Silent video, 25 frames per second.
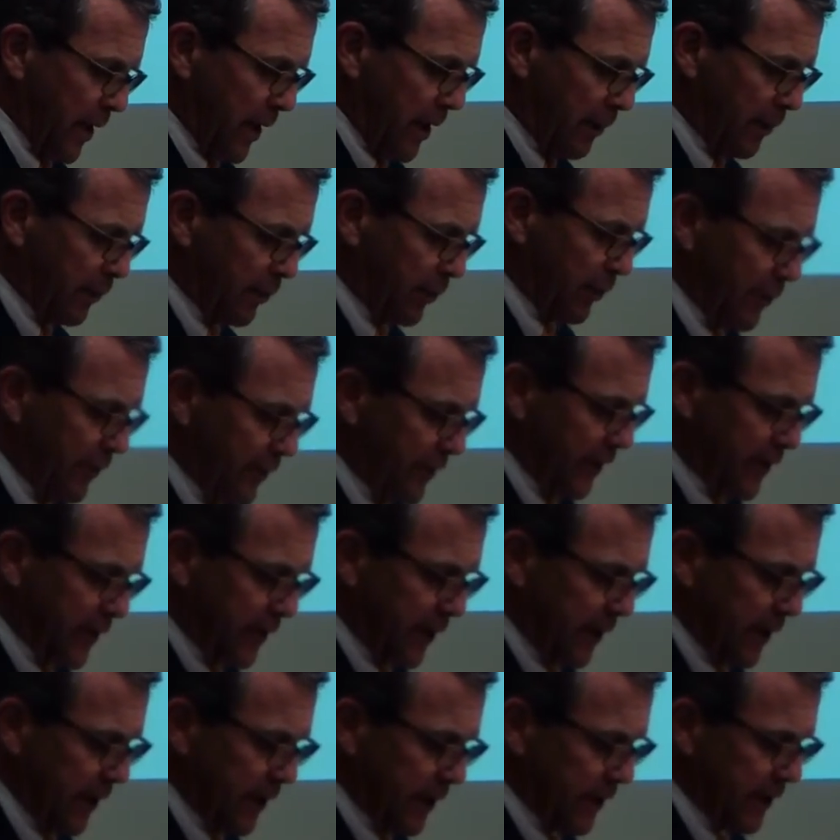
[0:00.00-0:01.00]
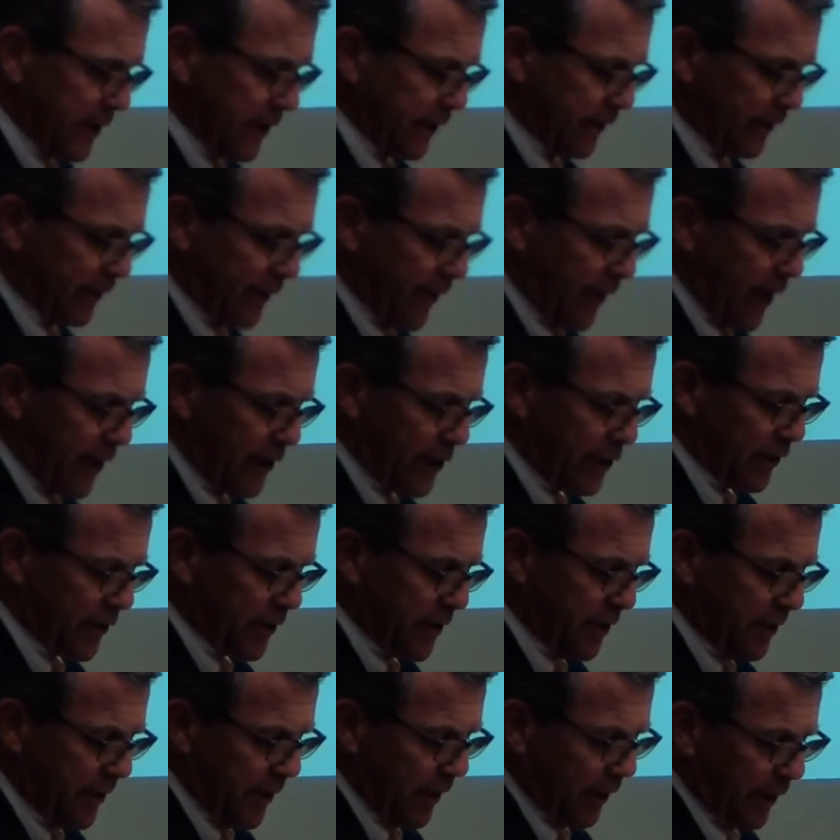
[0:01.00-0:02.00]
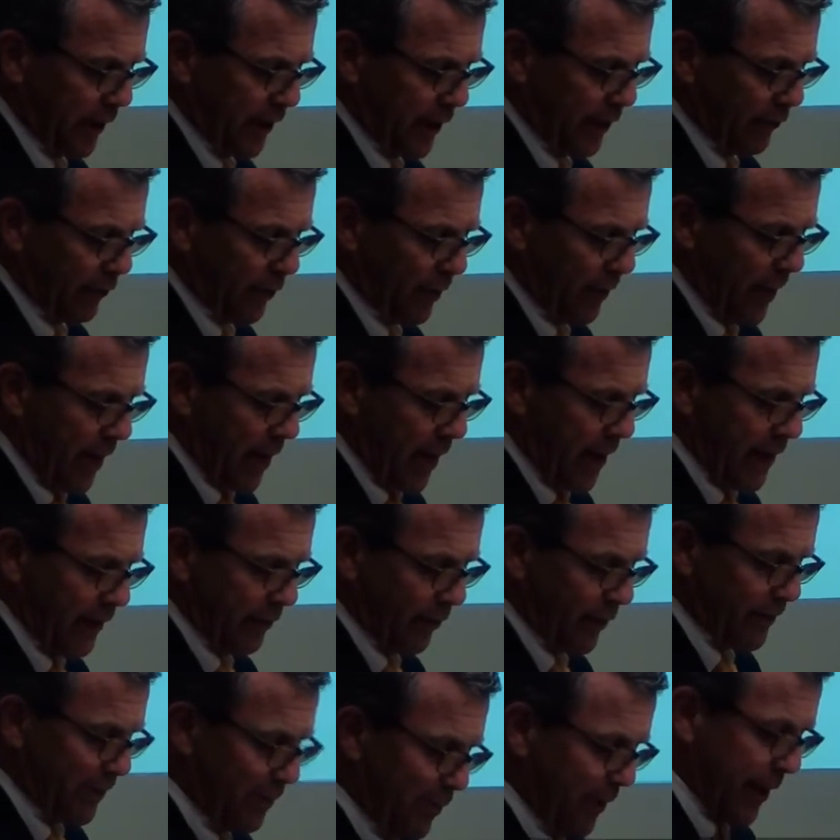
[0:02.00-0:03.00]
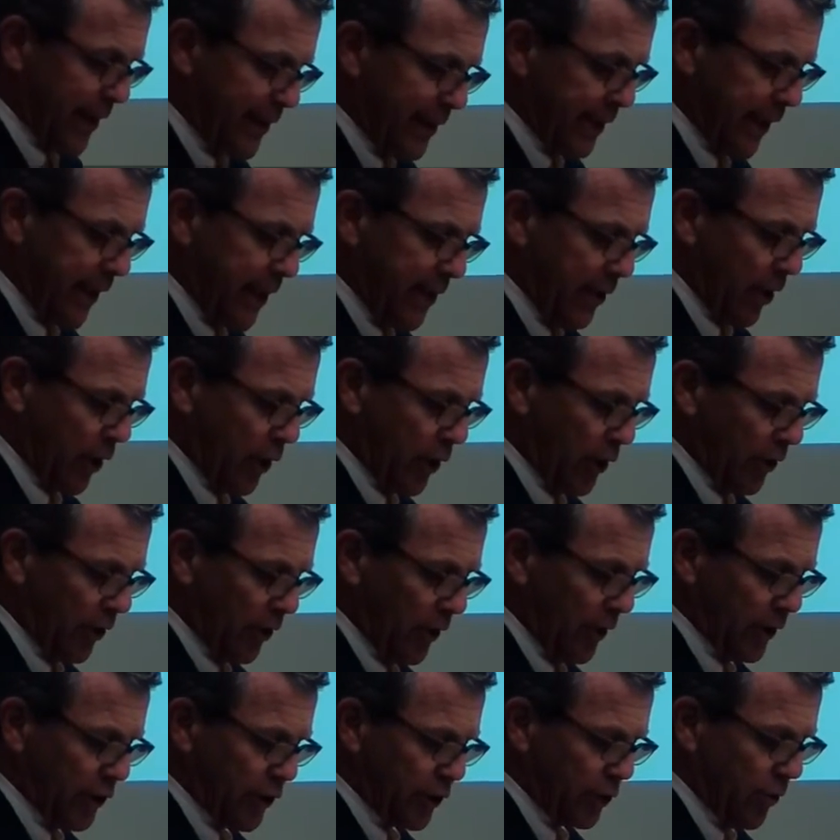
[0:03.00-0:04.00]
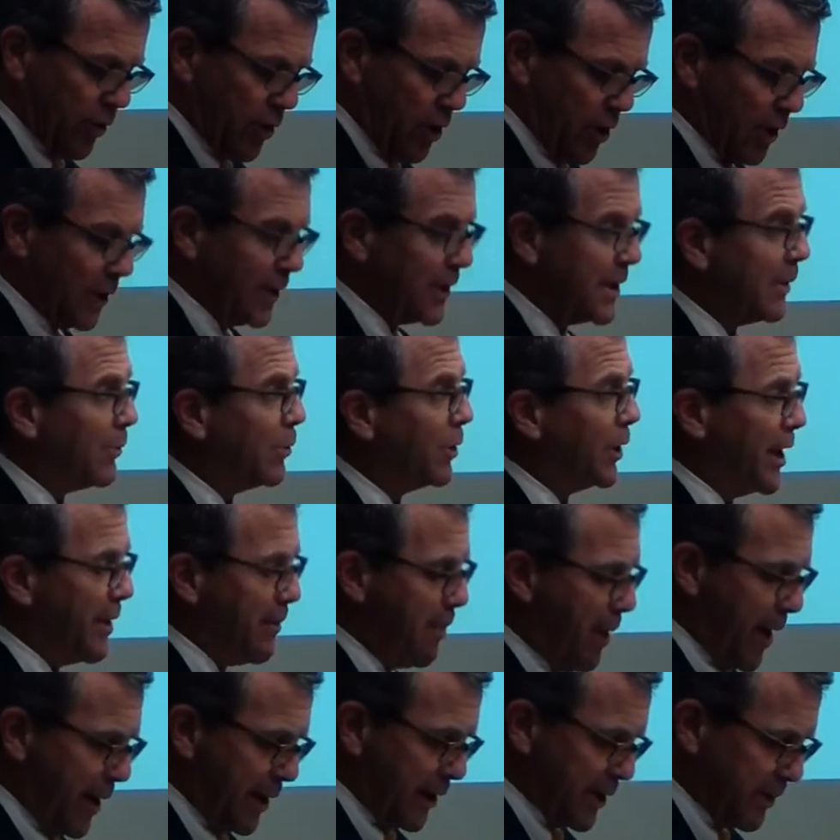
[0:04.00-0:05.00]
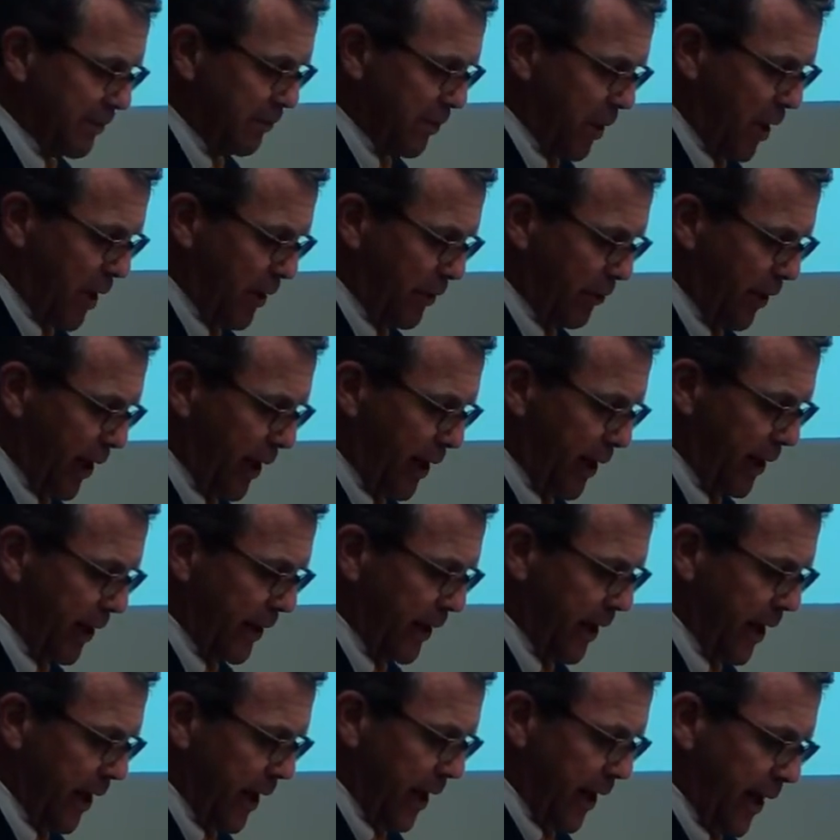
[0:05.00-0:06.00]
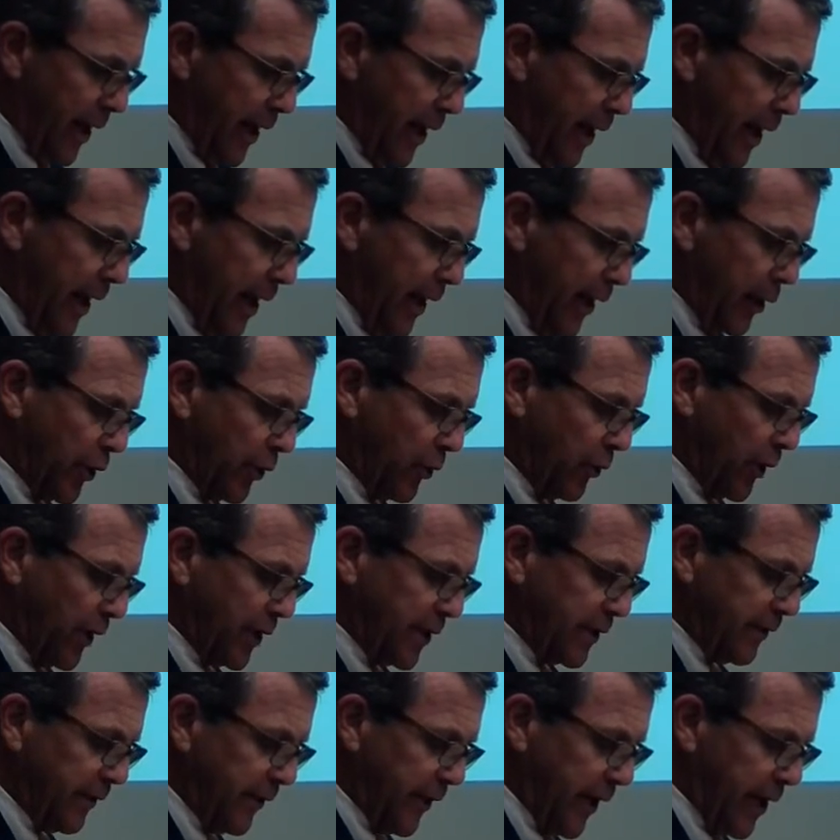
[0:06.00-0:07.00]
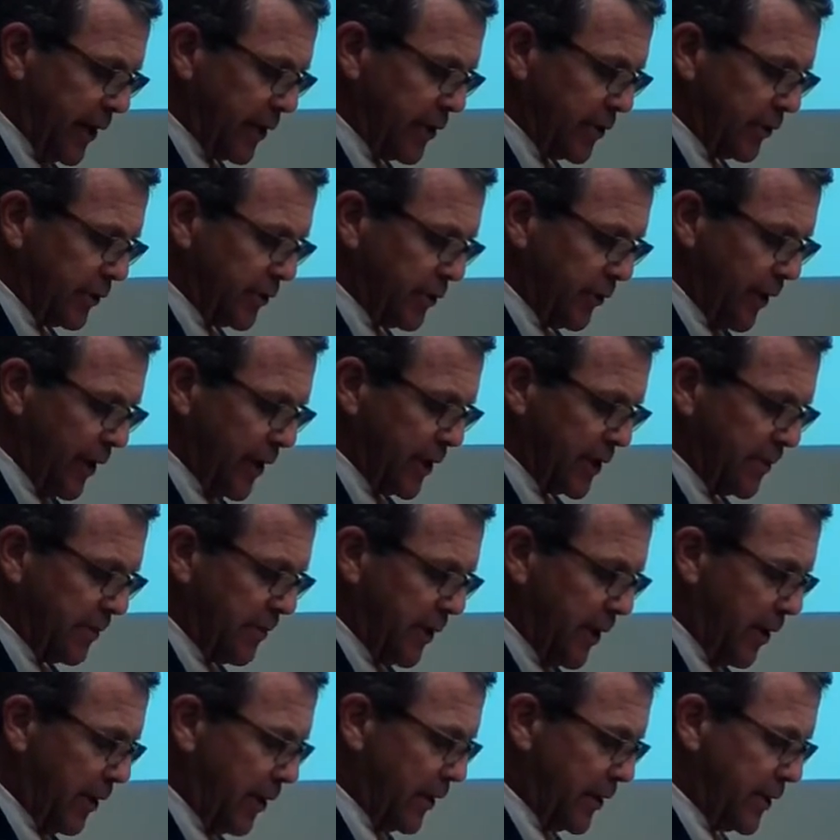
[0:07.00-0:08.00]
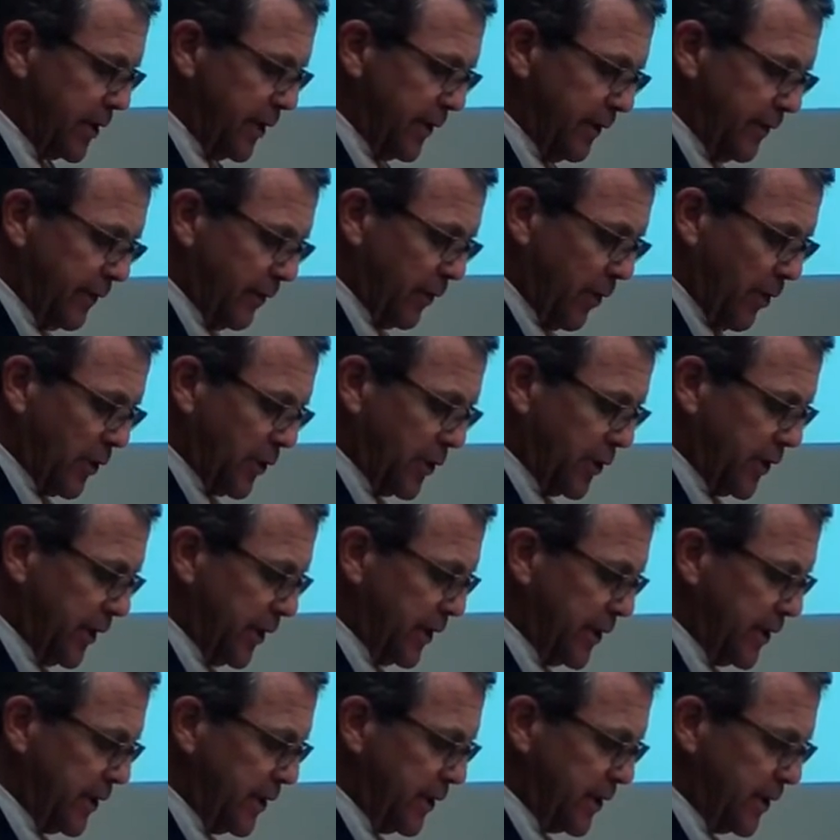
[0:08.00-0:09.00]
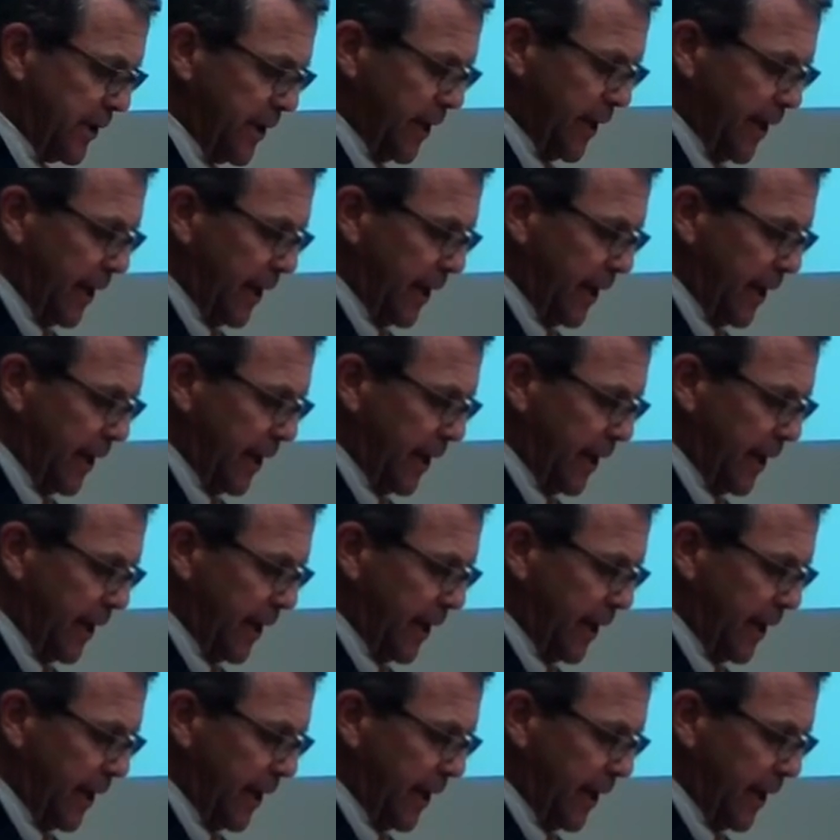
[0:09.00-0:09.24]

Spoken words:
improve the city's financial stability and maintain our current strong AA- bond rating, increase financial transparency for our citizens.